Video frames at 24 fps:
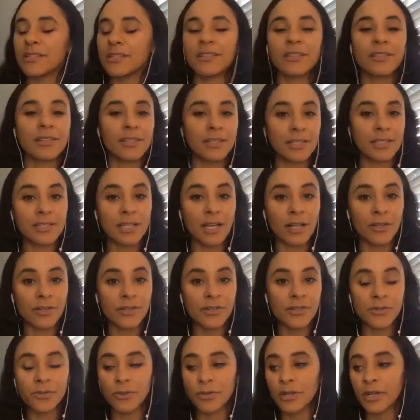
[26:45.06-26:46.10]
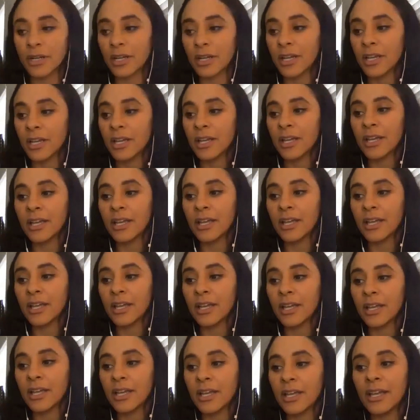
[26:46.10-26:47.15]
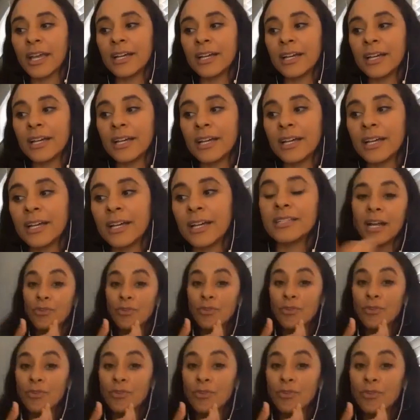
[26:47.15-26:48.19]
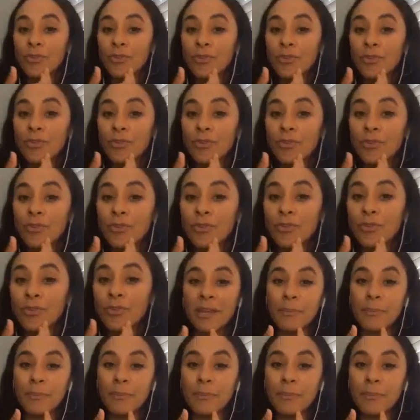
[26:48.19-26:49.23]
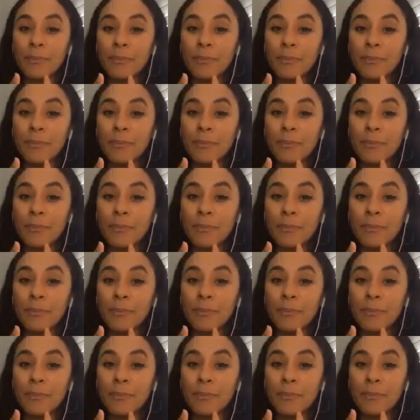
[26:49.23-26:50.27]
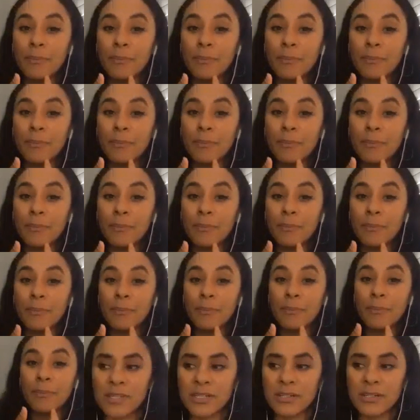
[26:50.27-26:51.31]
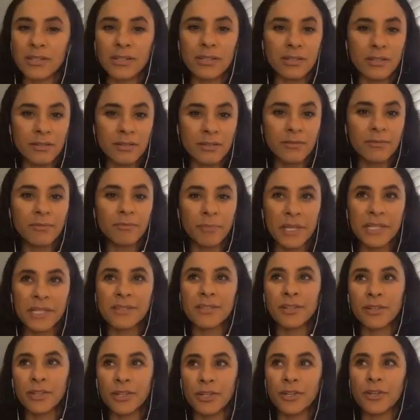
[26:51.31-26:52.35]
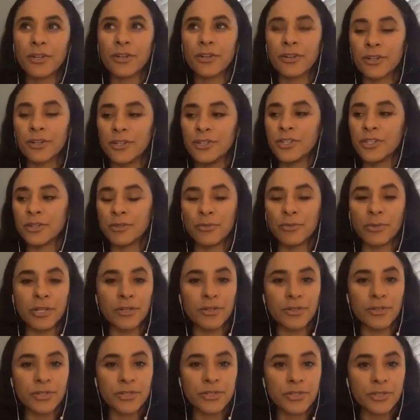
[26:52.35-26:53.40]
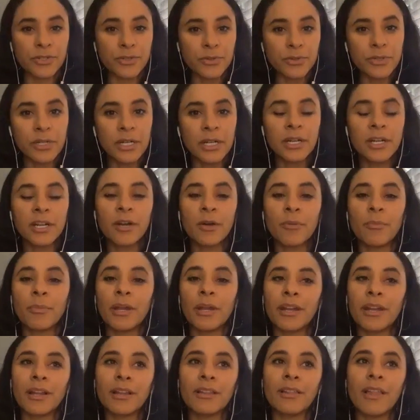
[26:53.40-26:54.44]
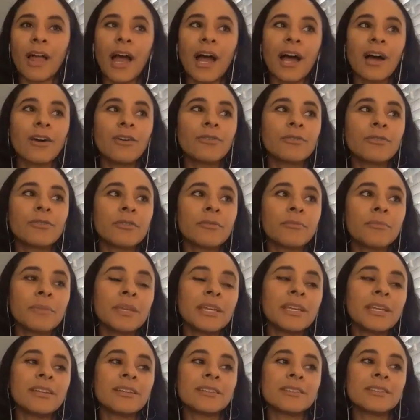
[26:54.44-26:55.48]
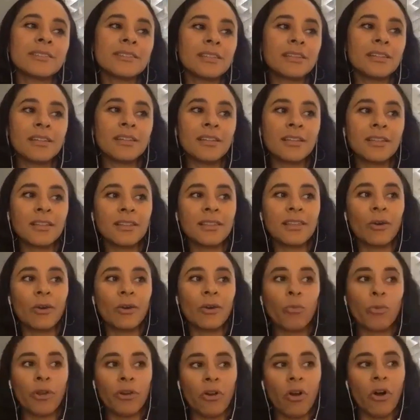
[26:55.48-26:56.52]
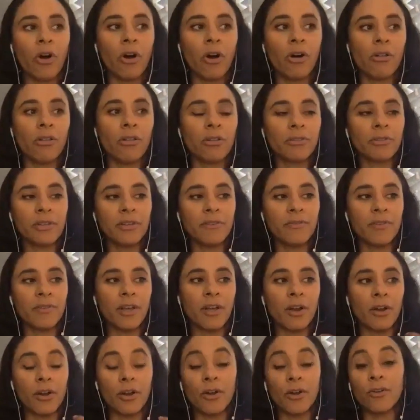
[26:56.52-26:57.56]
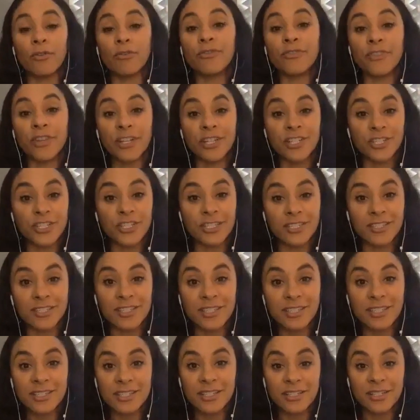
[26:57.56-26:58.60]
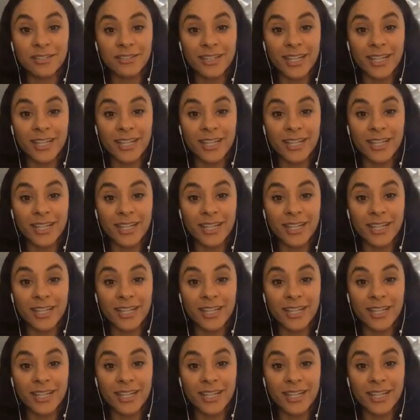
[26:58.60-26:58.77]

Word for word: basically to tell a story. Mm. And you may not be looking to write fiction in the way that she's she's uh, basically encouraging the reader to do, but it allowed me to see that we're all living our own fiction.